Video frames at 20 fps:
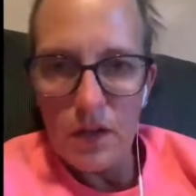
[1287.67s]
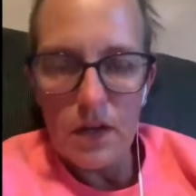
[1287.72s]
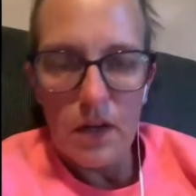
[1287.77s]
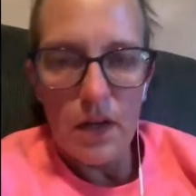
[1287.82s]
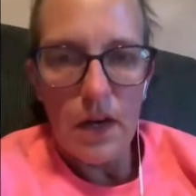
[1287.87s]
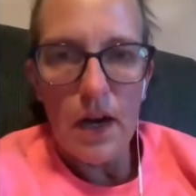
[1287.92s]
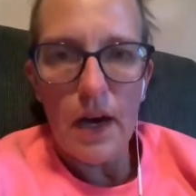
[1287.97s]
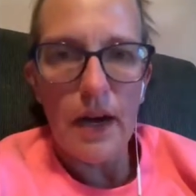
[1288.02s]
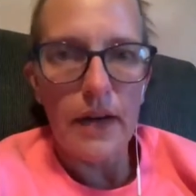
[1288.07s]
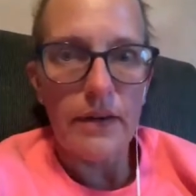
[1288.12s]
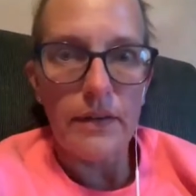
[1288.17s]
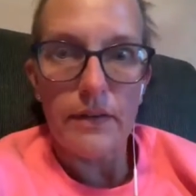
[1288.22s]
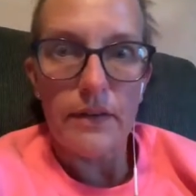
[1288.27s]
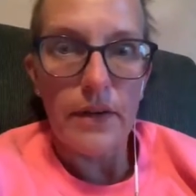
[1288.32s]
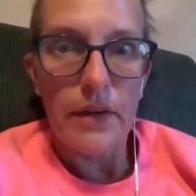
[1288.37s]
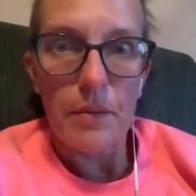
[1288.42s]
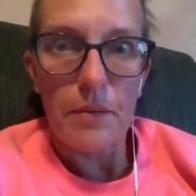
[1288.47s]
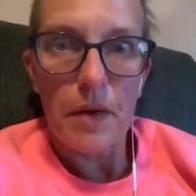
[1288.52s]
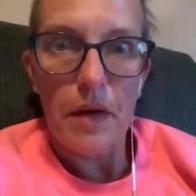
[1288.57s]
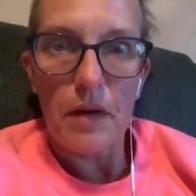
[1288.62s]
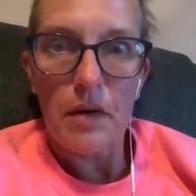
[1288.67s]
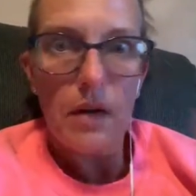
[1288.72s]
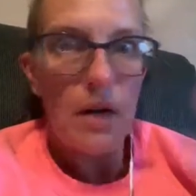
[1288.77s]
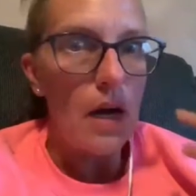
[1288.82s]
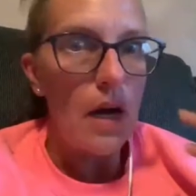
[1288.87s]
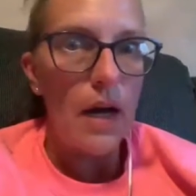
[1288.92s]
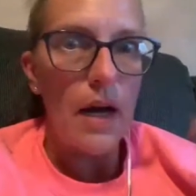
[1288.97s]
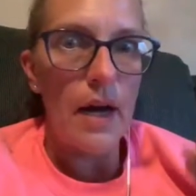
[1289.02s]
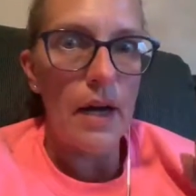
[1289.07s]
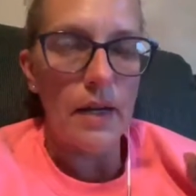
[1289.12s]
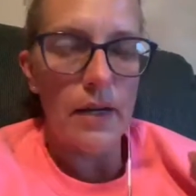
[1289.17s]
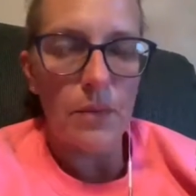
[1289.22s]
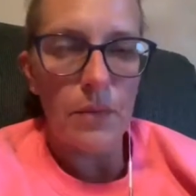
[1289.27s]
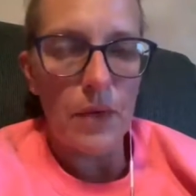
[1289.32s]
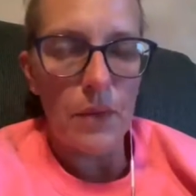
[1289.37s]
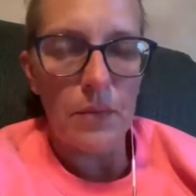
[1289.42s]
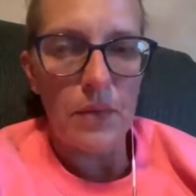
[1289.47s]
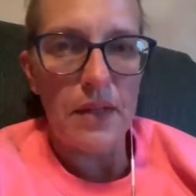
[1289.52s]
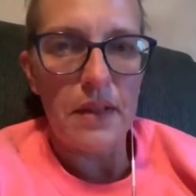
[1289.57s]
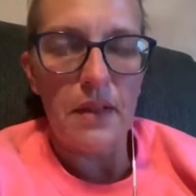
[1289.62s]
I don't drink milk. I quit
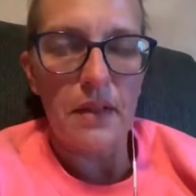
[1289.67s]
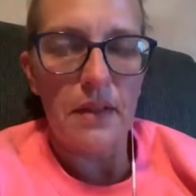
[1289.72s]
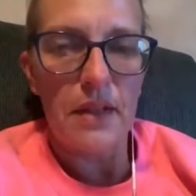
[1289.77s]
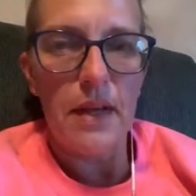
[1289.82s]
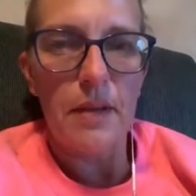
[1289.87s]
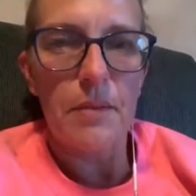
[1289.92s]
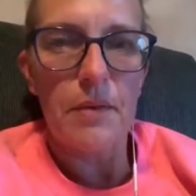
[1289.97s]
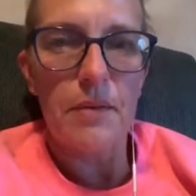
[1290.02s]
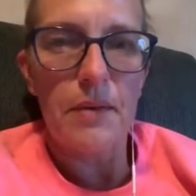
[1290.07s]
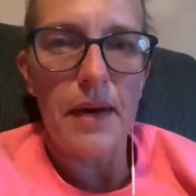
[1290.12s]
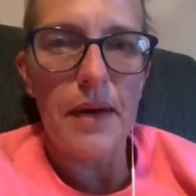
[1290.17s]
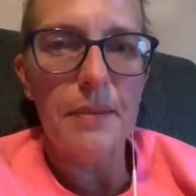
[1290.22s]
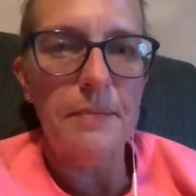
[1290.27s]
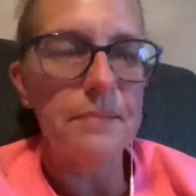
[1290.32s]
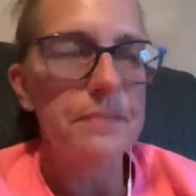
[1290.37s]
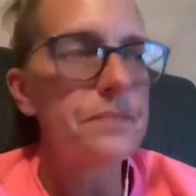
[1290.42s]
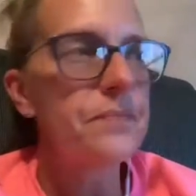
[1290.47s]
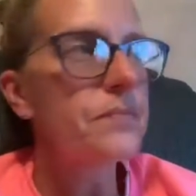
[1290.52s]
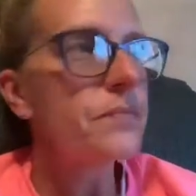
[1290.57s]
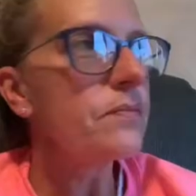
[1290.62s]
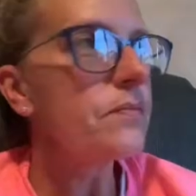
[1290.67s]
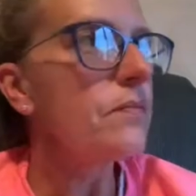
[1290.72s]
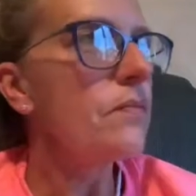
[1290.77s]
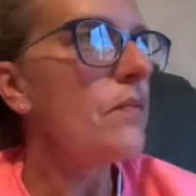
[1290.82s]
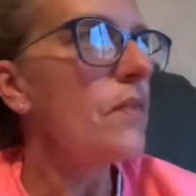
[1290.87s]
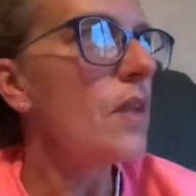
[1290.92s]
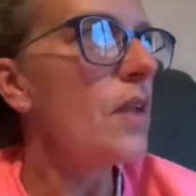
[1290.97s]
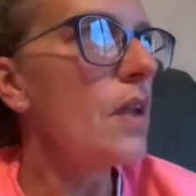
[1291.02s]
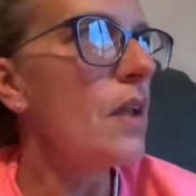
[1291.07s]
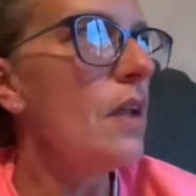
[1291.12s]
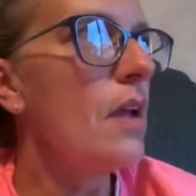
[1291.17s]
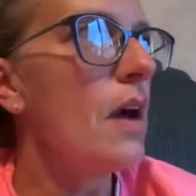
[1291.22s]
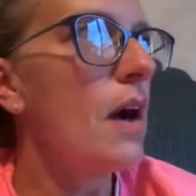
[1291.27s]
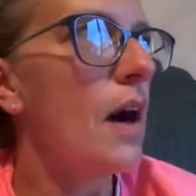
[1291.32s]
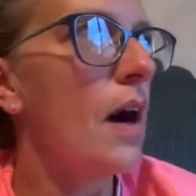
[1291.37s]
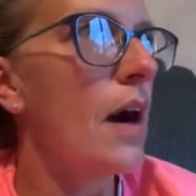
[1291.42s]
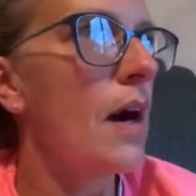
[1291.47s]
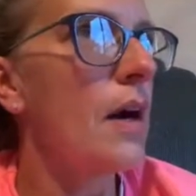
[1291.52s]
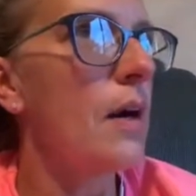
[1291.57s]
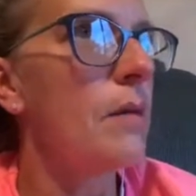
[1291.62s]
reading the label, right?
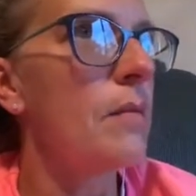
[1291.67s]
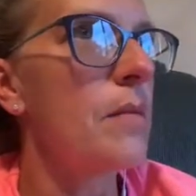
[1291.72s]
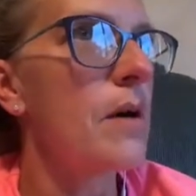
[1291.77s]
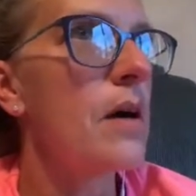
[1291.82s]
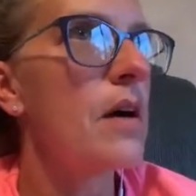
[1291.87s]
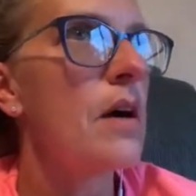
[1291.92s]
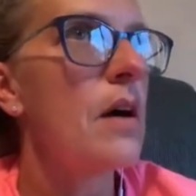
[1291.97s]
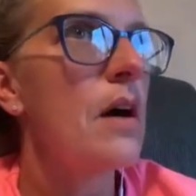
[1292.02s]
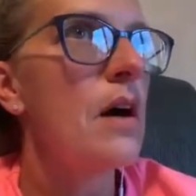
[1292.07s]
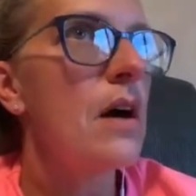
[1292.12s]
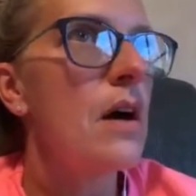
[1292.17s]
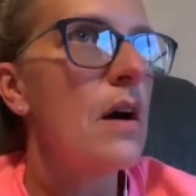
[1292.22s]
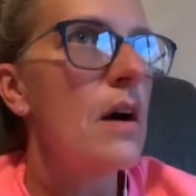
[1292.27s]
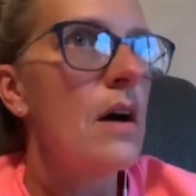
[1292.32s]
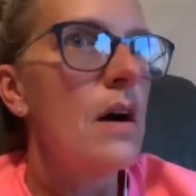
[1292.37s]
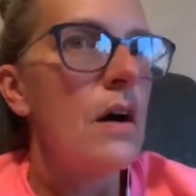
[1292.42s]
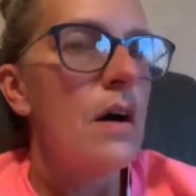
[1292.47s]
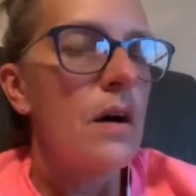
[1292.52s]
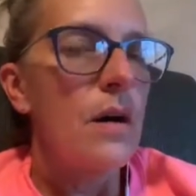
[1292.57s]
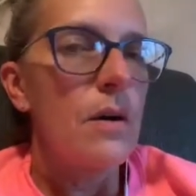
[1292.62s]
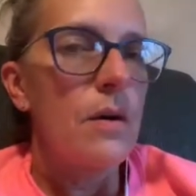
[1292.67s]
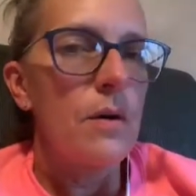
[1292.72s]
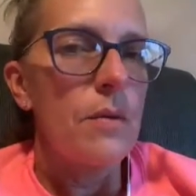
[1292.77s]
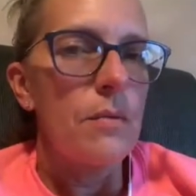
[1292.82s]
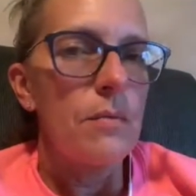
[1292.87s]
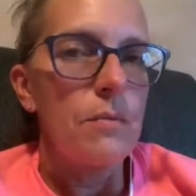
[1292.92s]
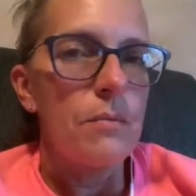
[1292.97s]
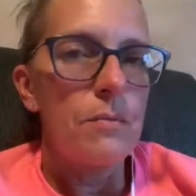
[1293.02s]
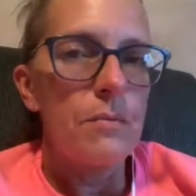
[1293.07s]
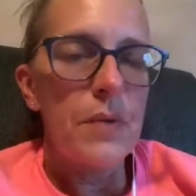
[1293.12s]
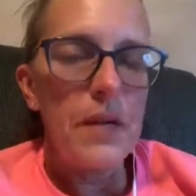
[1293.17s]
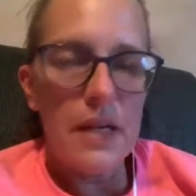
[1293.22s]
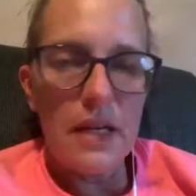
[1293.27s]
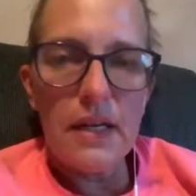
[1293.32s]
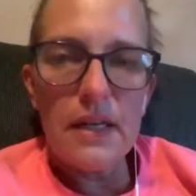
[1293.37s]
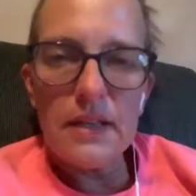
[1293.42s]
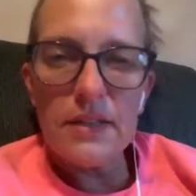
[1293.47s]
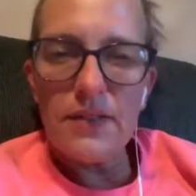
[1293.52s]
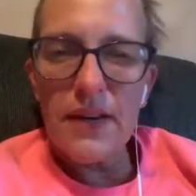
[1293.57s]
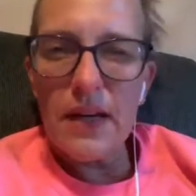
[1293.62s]
But it
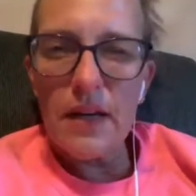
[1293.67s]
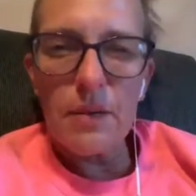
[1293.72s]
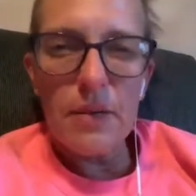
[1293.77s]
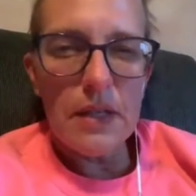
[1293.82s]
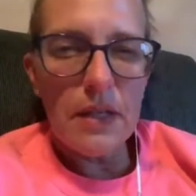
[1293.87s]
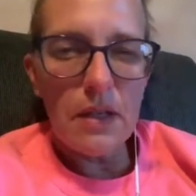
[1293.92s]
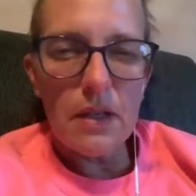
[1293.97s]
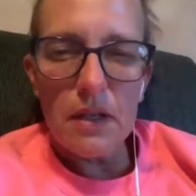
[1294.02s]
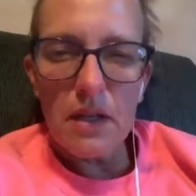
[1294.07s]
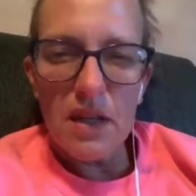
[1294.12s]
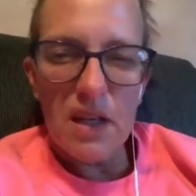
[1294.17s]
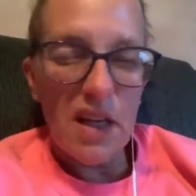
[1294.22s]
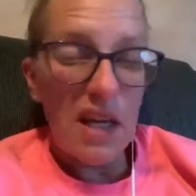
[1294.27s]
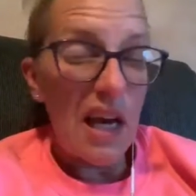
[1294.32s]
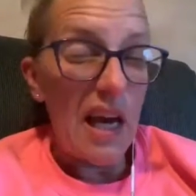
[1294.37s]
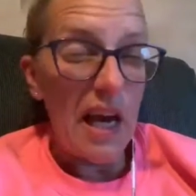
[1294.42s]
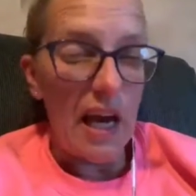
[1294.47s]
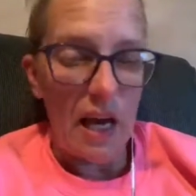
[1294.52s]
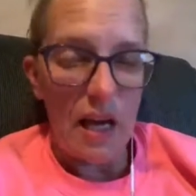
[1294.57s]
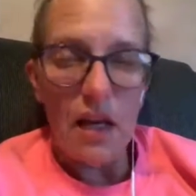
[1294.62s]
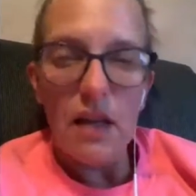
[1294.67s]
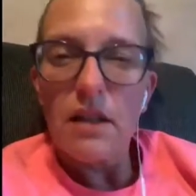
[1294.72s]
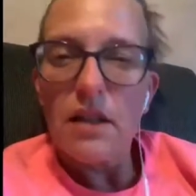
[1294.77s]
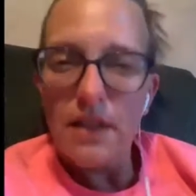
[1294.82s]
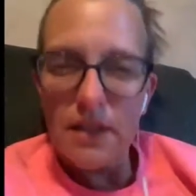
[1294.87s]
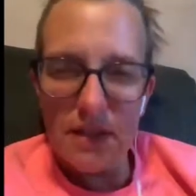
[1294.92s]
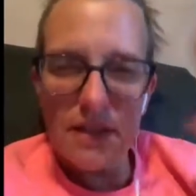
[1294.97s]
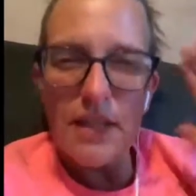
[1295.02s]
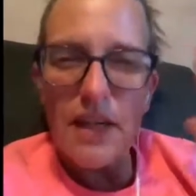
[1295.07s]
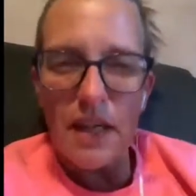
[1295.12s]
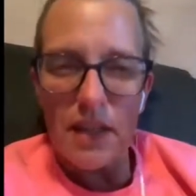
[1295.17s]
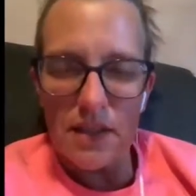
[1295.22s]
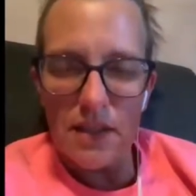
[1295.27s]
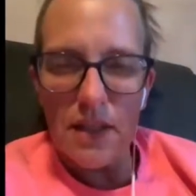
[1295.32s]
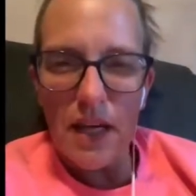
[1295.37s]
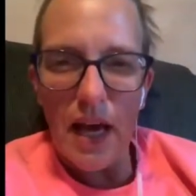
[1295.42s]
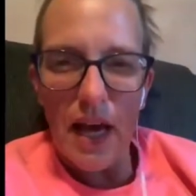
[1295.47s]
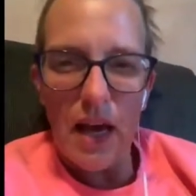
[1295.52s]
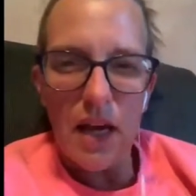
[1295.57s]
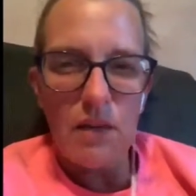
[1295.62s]
needs vitamin K. Let's say it's
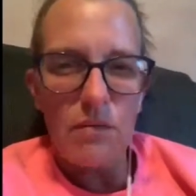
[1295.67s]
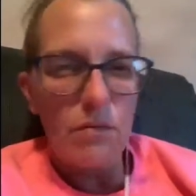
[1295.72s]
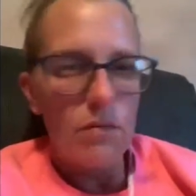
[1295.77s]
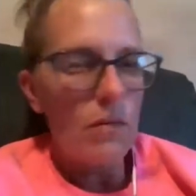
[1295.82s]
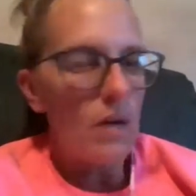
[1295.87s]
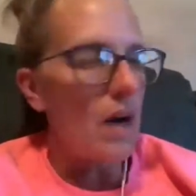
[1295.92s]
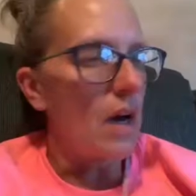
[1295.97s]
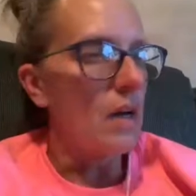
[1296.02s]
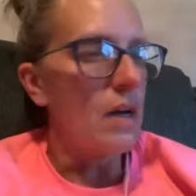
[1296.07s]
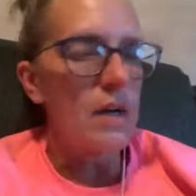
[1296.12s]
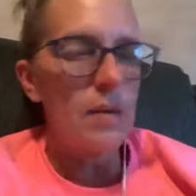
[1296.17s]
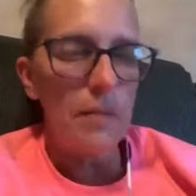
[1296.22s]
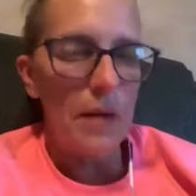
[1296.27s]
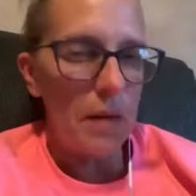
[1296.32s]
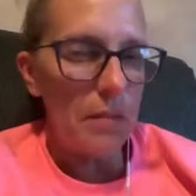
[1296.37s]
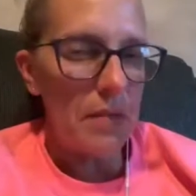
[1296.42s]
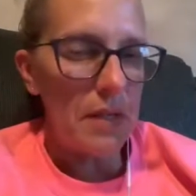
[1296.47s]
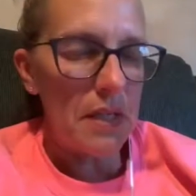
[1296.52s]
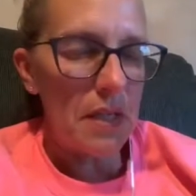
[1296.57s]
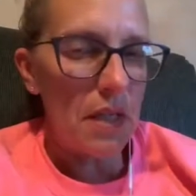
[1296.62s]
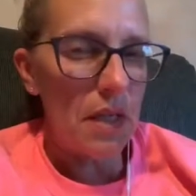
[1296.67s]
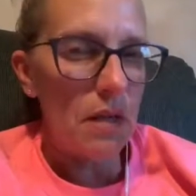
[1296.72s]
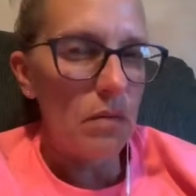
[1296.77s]
K. It might be D.